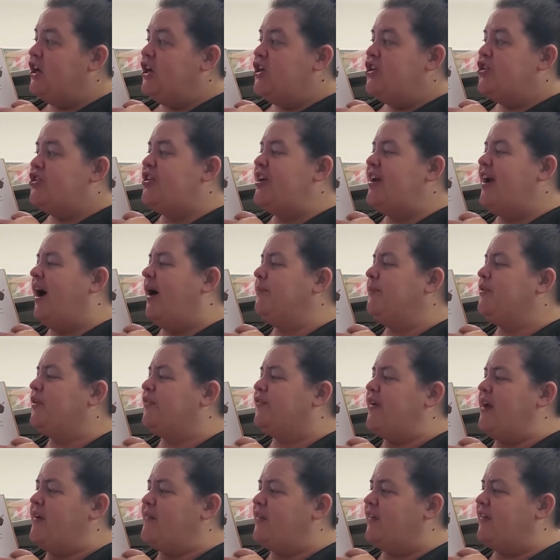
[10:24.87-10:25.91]
She hummed her
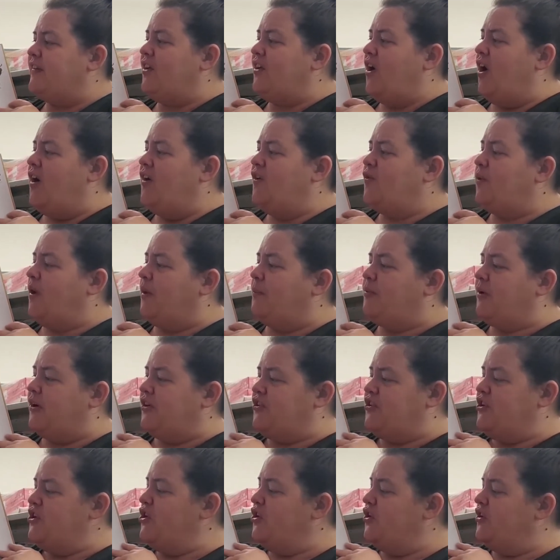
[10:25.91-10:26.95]
favorite songs while
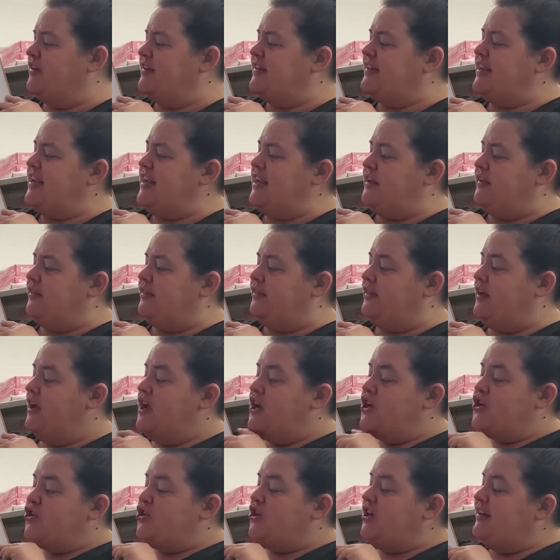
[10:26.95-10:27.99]
brushing her teeth.
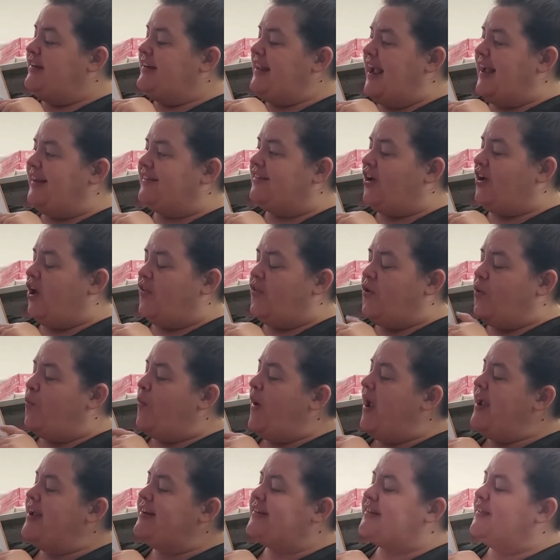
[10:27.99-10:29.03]
She danced all the
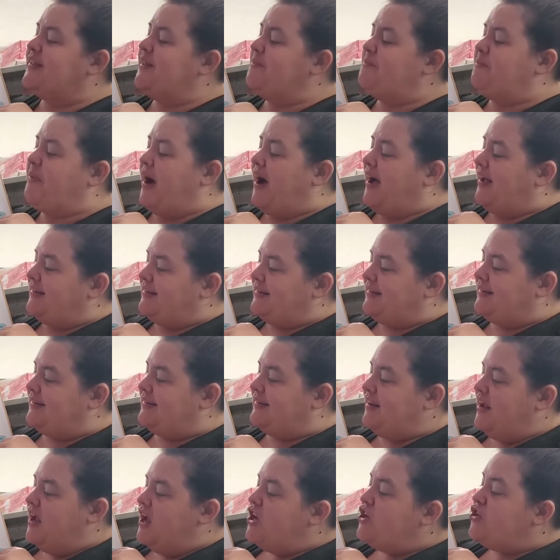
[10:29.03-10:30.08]
way to the bus.
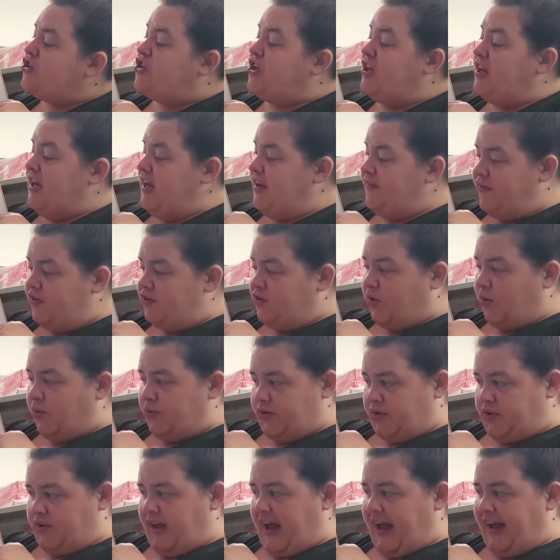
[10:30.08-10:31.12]
She even told
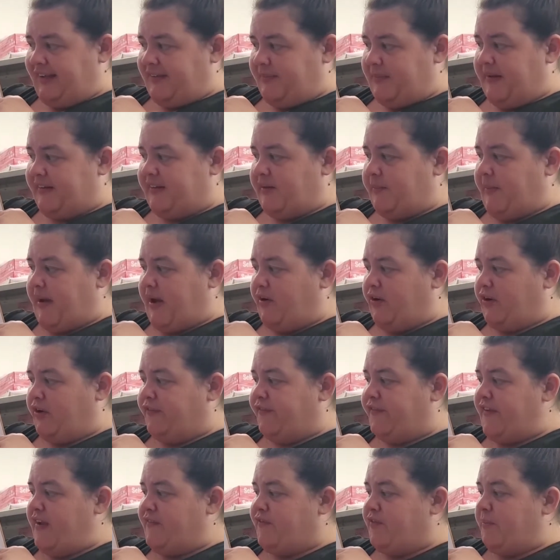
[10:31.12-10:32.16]
her classmates about her
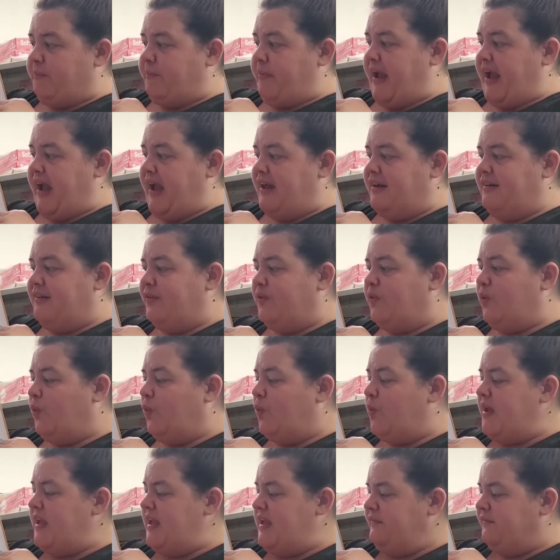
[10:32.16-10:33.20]
favorite band, the
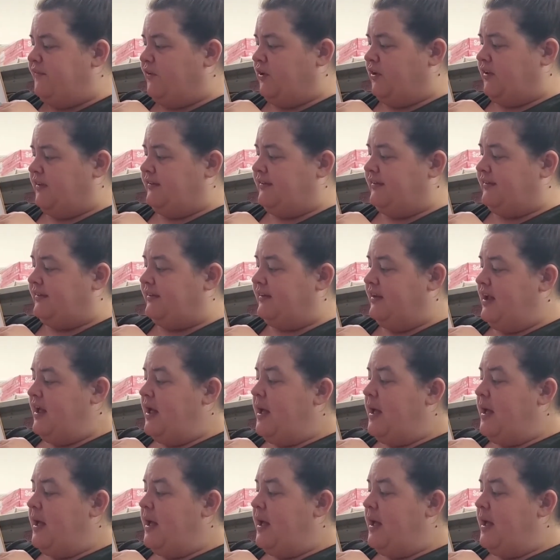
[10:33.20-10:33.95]
Weevils.